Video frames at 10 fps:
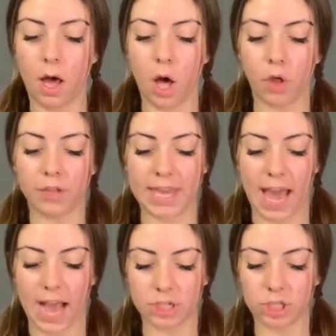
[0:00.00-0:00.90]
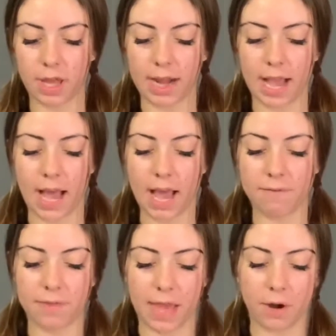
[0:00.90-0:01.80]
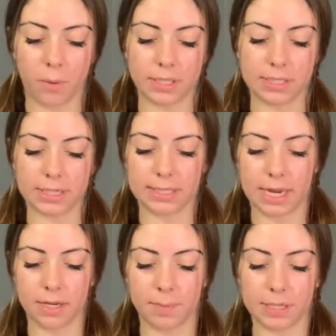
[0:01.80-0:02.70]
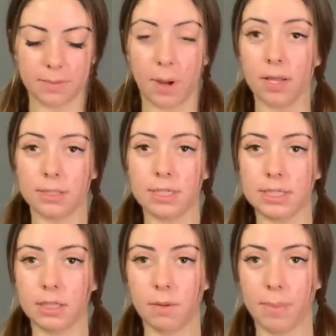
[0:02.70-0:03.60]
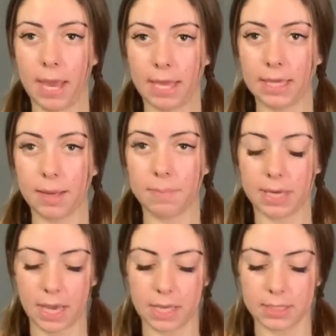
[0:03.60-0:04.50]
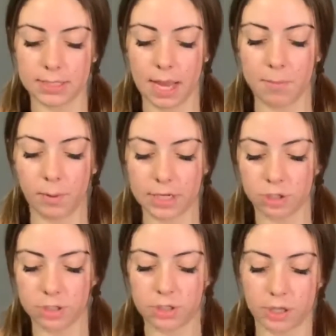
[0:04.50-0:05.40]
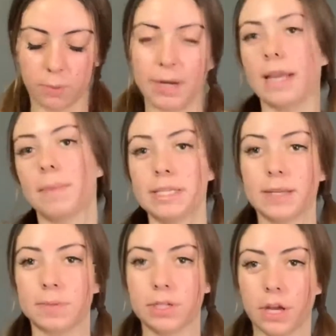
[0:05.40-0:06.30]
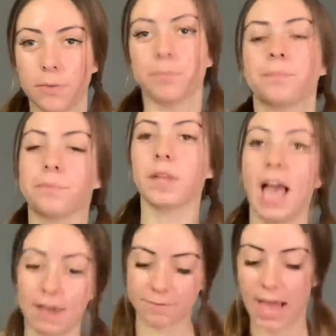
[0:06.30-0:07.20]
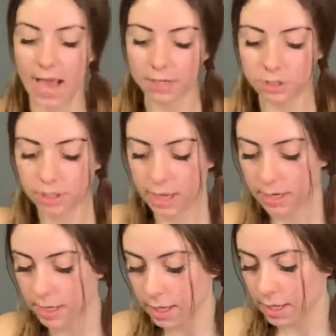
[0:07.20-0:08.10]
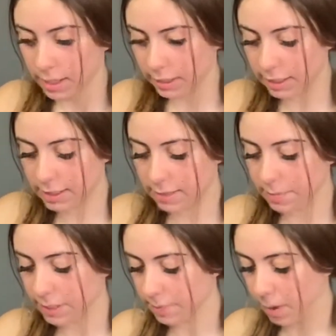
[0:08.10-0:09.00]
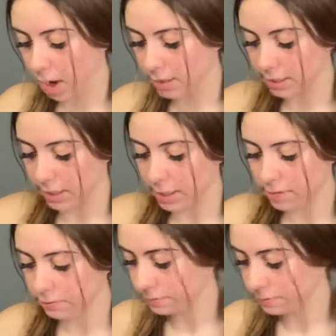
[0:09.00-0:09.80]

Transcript: all the cash that I have that always needs to end up being deposited to the bank because I'm a waitress, so like when I get my tips, you know, I have cash that needs to be deposited.